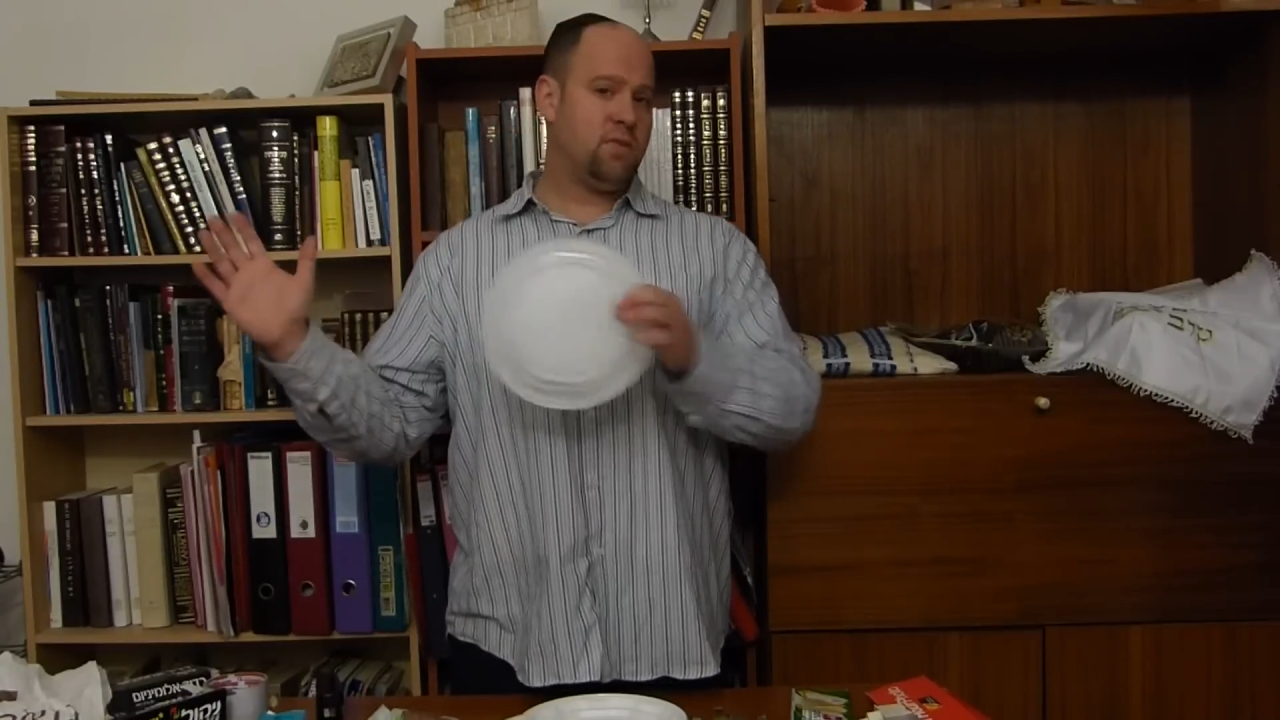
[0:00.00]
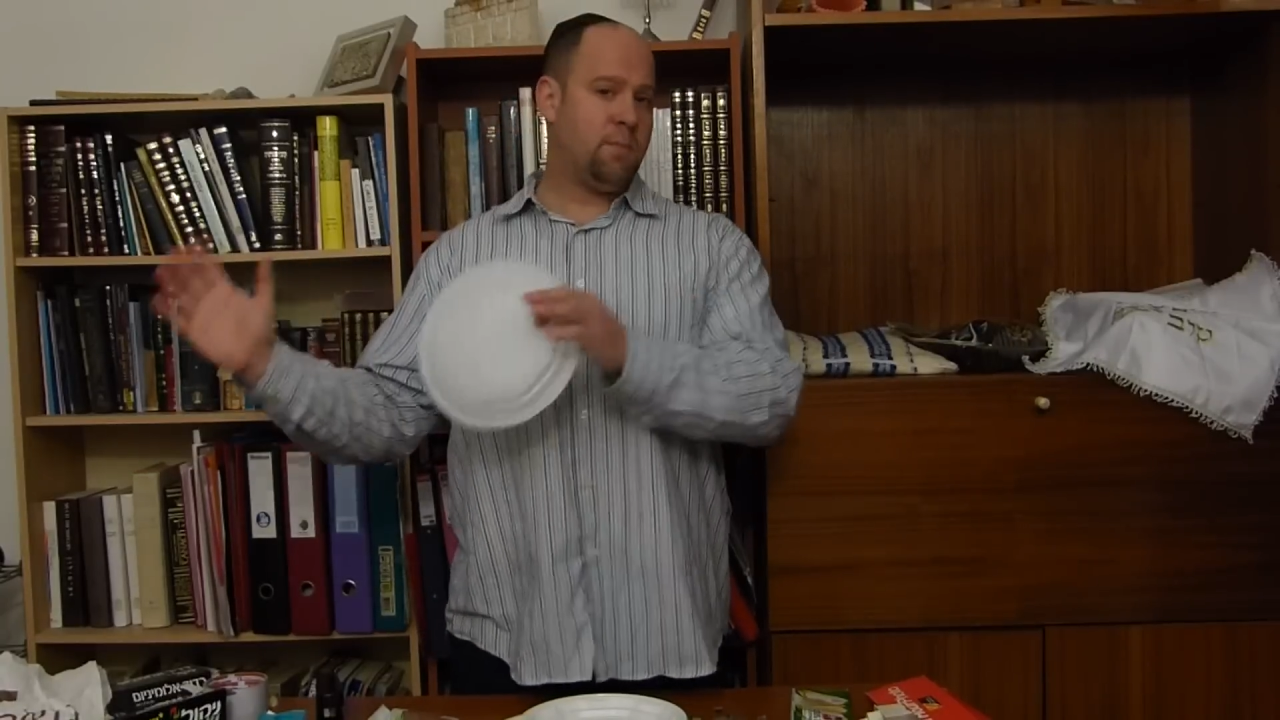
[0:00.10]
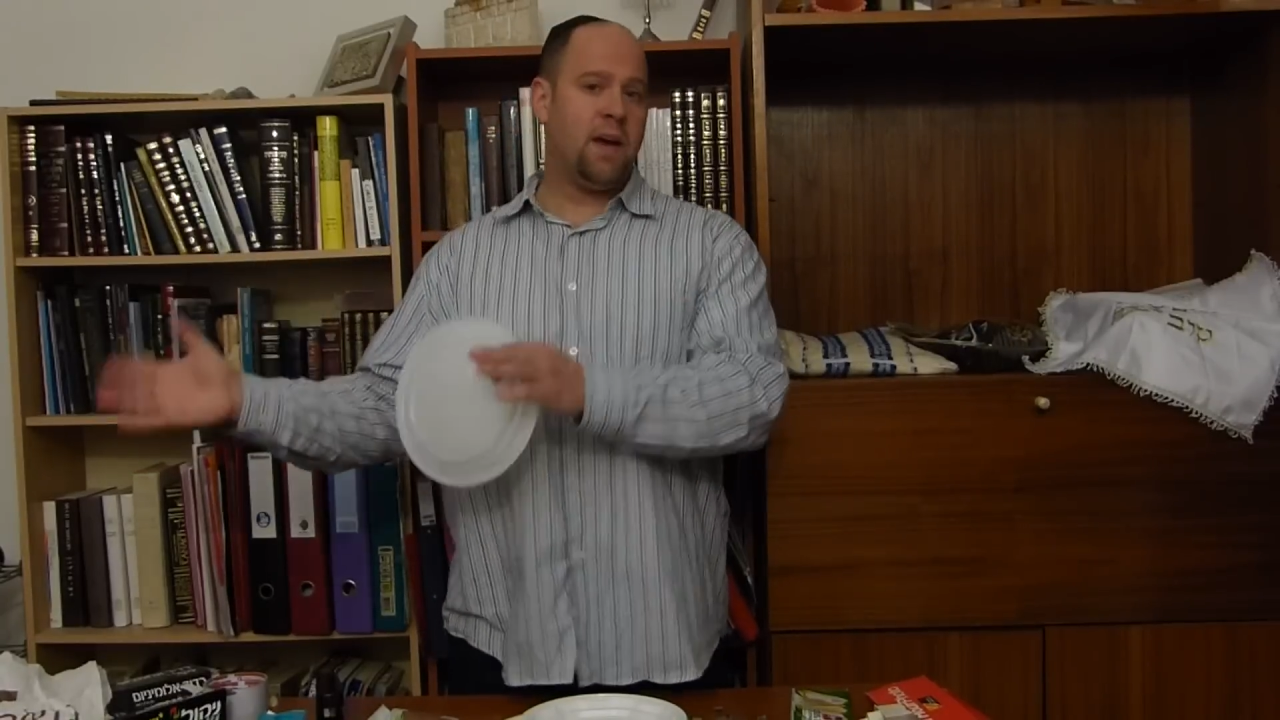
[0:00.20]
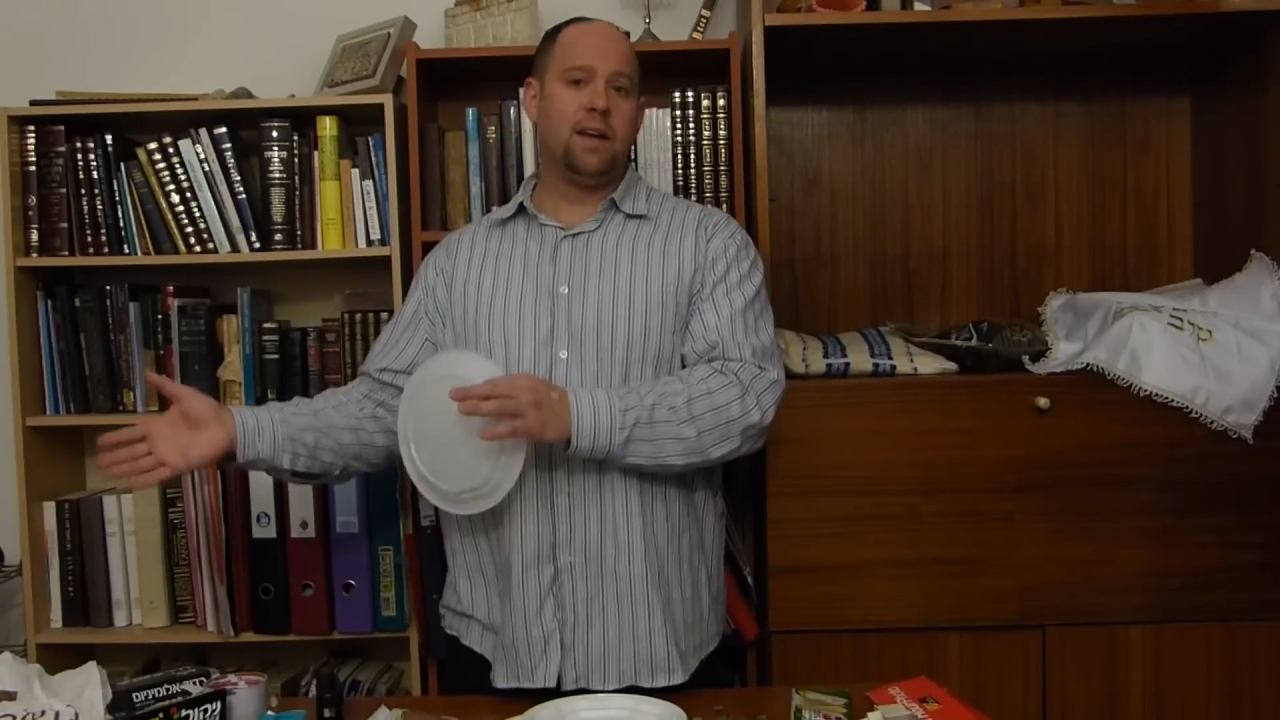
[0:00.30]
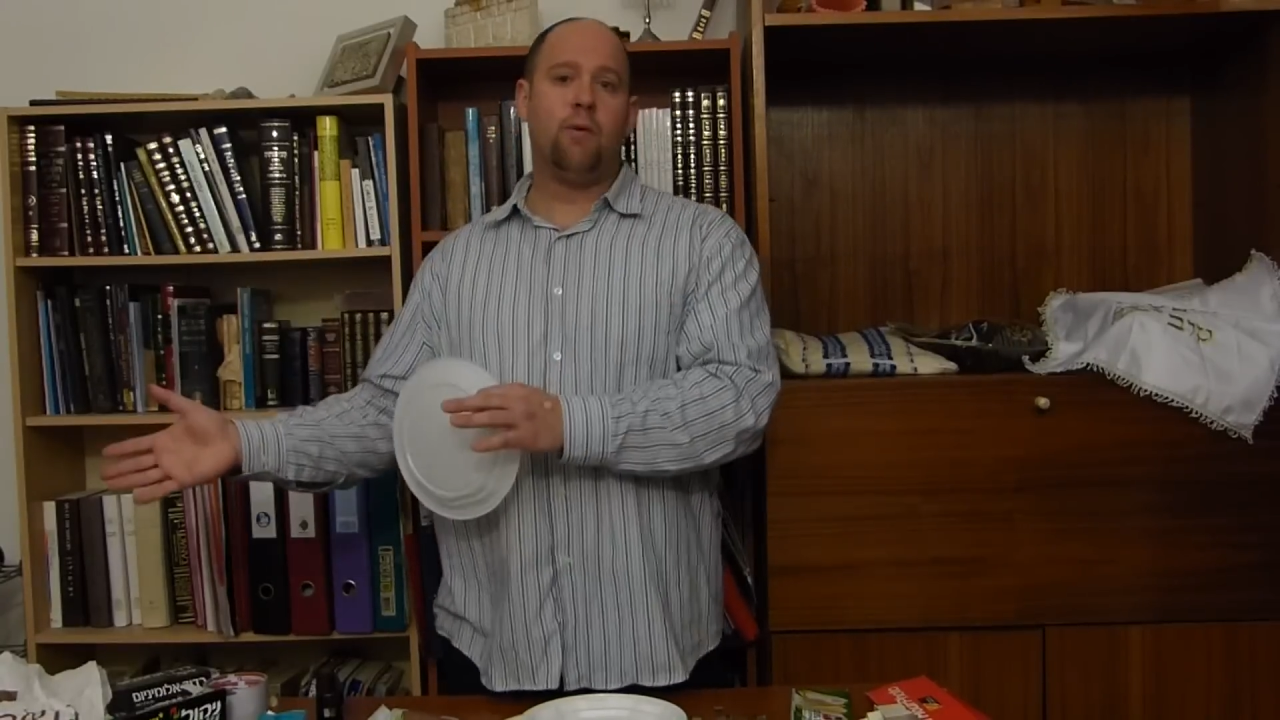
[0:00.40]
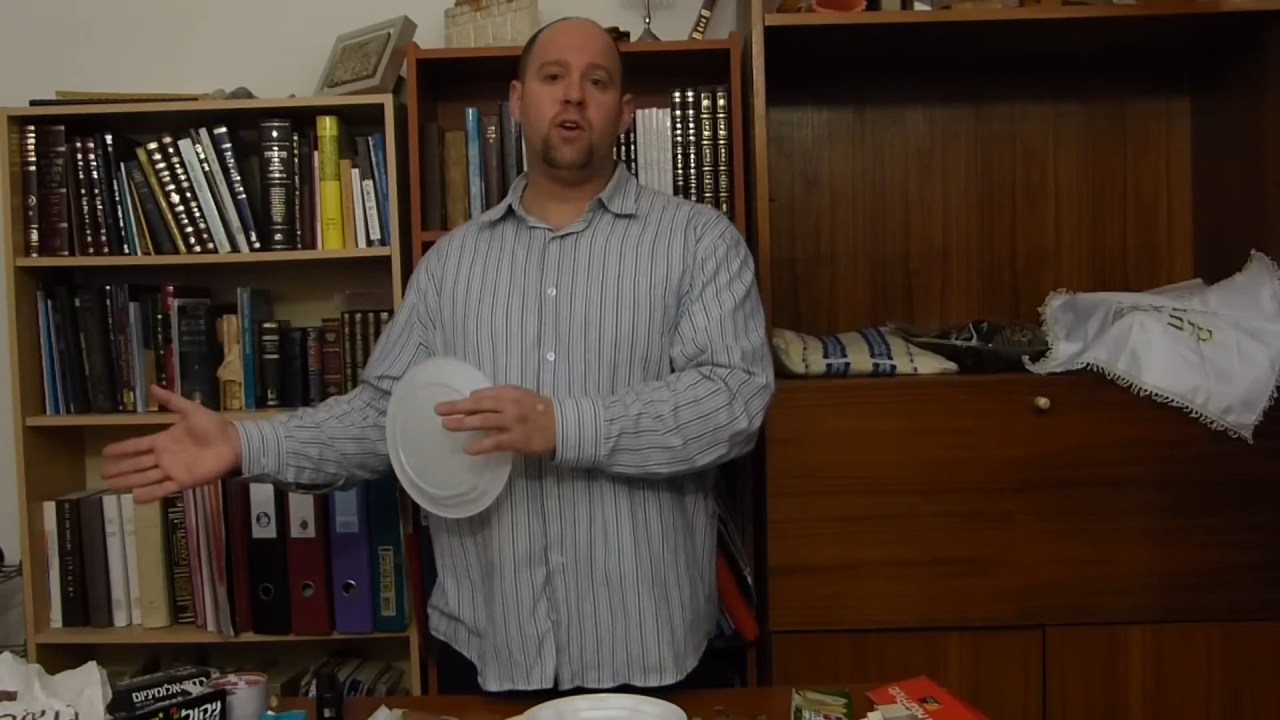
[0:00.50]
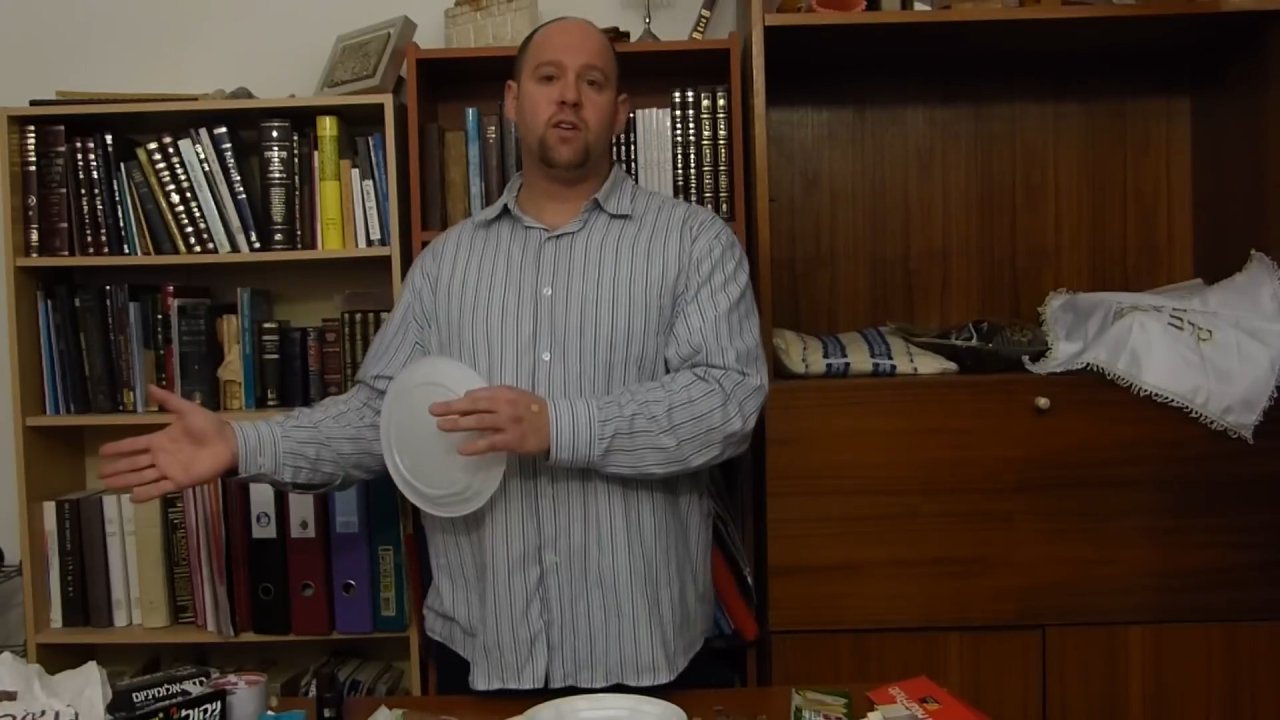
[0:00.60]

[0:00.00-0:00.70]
depending on what